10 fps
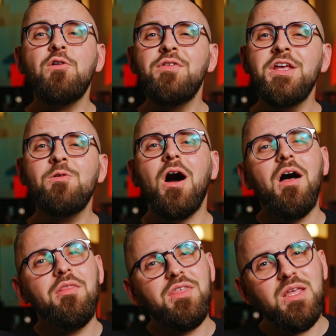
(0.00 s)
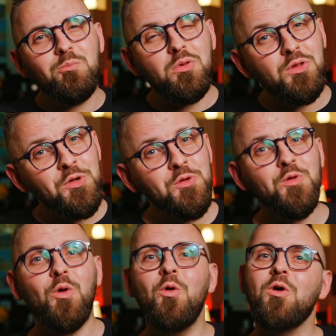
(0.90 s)
our video on the blue
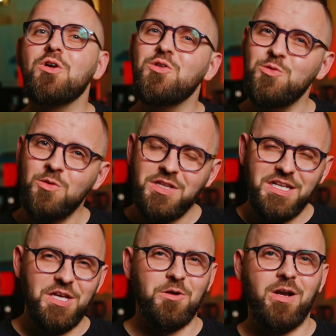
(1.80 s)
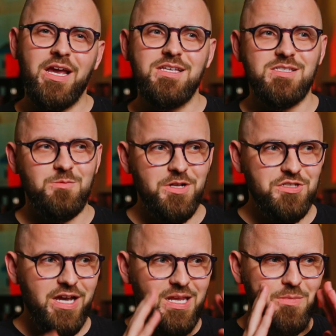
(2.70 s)
or cool leaning grays,
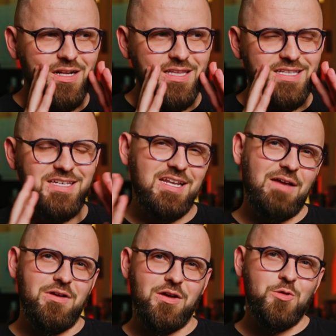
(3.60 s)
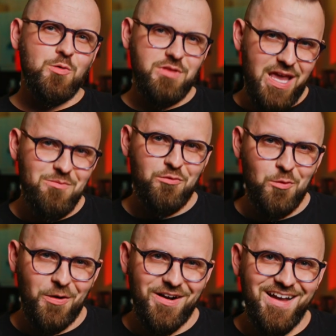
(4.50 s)
which I admittedly didn't have a cool name
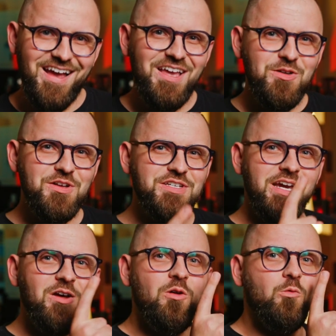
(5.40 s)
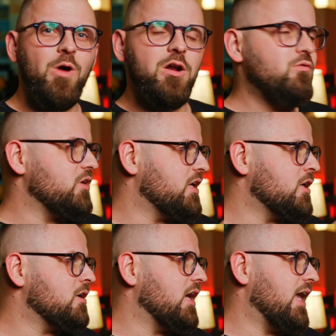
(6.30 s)
for, you can check it out right over
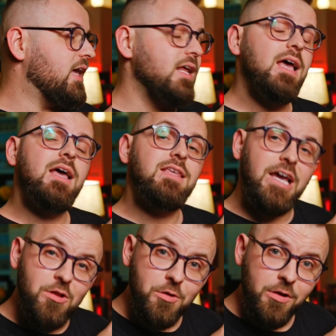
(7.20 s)
here, and yellow